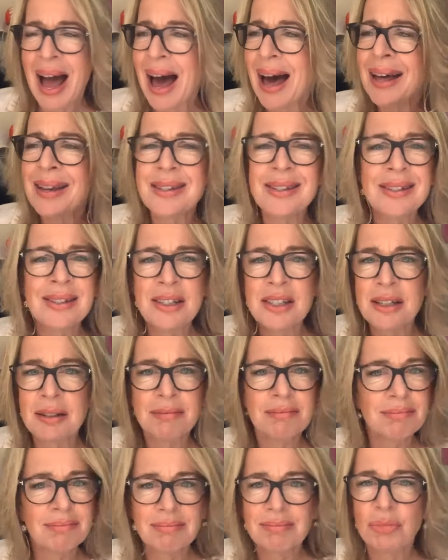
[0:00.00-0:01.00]
and
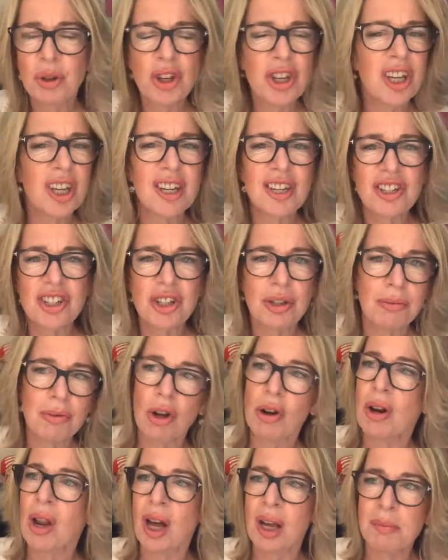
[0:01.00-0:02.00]
what are you going to do?
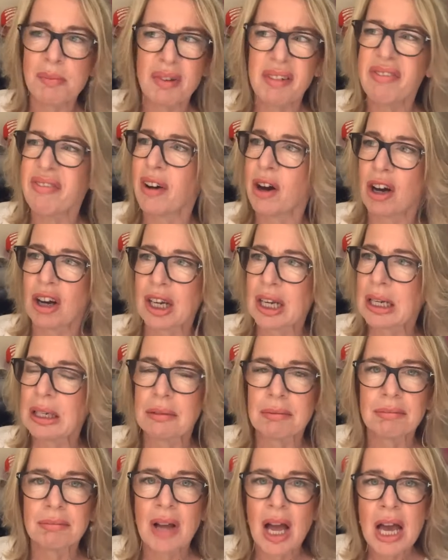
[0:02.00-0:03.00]
Not like me?
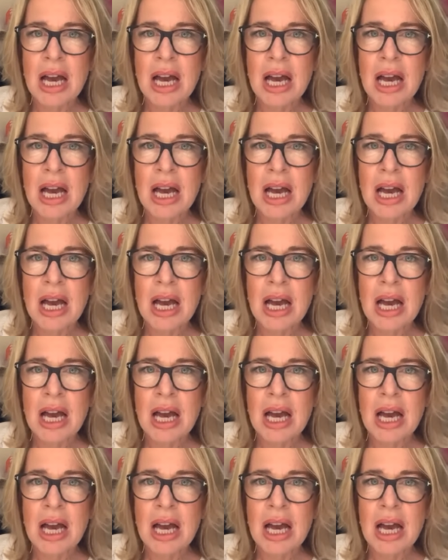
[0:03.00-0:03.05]
Fine.